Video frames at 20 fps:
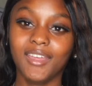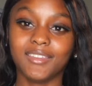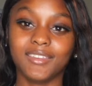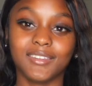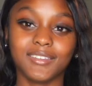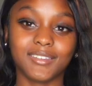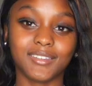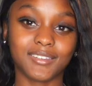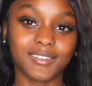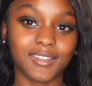
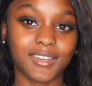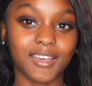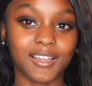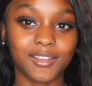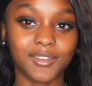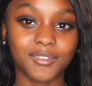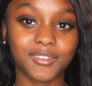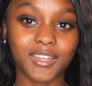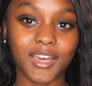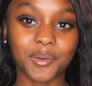This is a
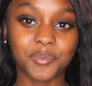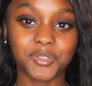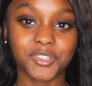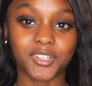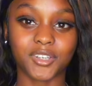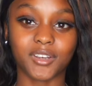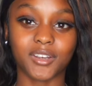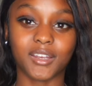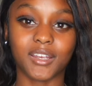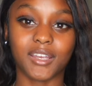yellow top
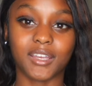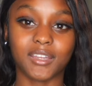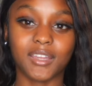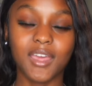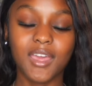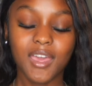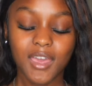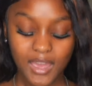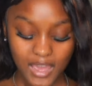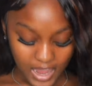shirt. And
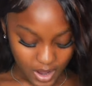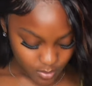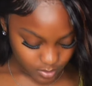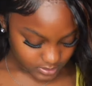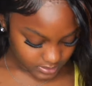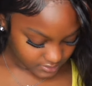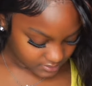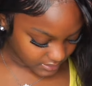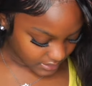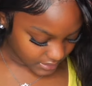I
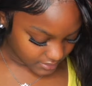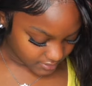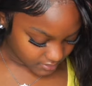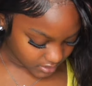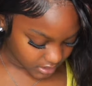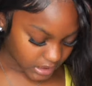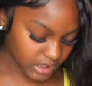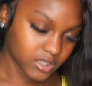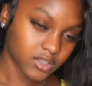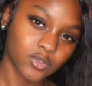want to say it's
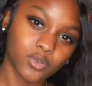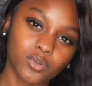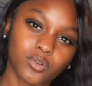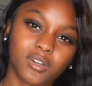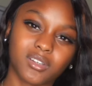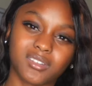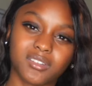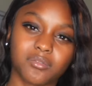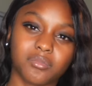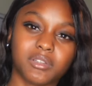see-through
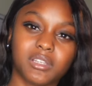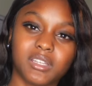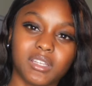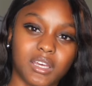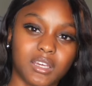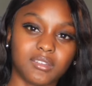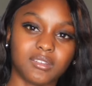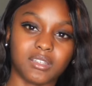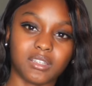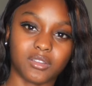because it's really
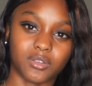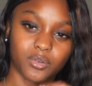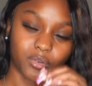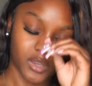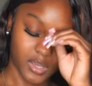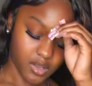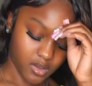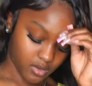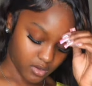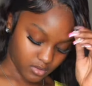not see-through
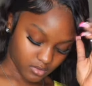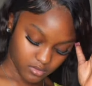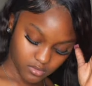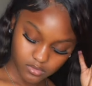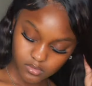at all.